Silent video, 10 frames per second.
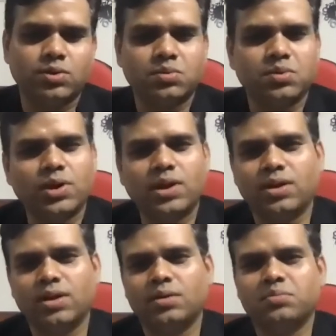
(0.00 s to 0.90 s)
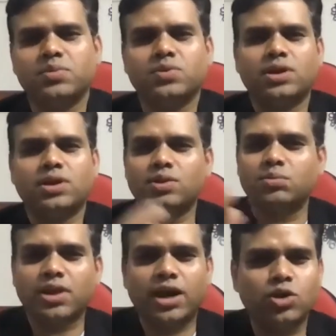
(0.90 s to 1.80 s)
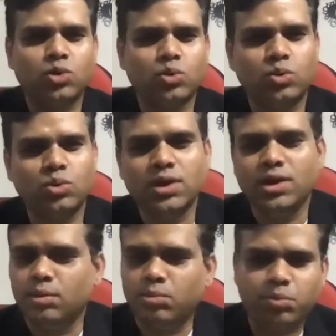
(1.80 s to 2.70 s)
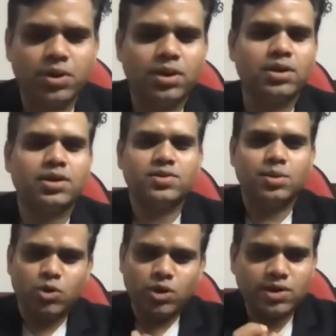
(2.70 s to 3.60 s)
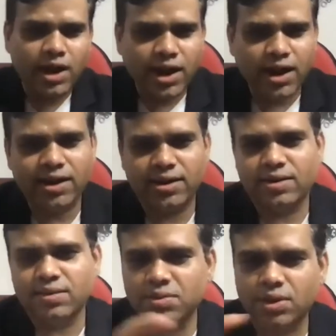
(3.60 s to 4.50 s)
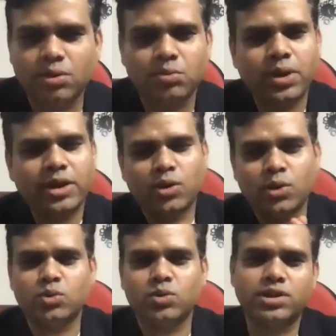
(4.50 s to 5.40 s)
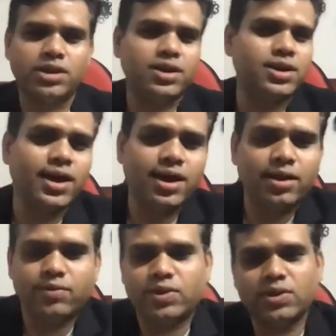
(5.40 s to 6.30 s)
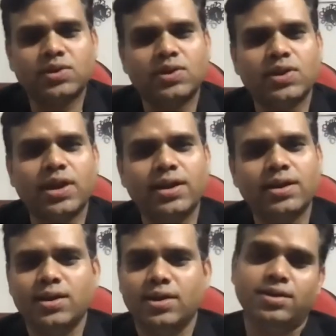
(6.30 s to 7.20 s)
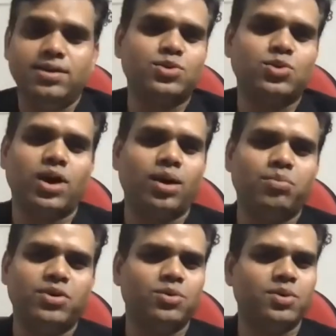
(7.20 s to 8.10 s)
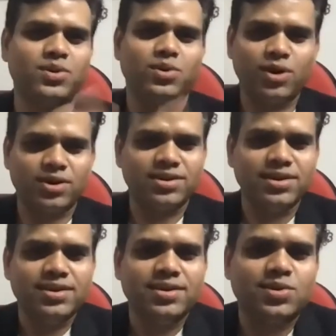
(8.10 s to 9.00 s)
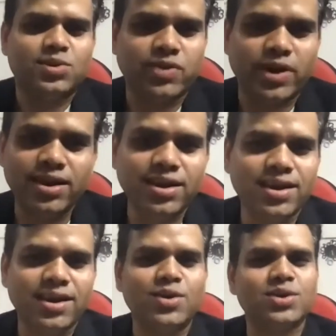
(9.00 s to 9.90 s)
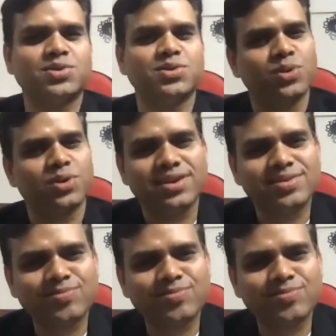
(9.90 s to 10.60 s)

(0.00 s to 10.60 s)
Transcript: and says him thank you. People kiss him on his hand and say, oh my God, you saved our life, this and that. He's so happy. Oh my God. So finally, I got a story.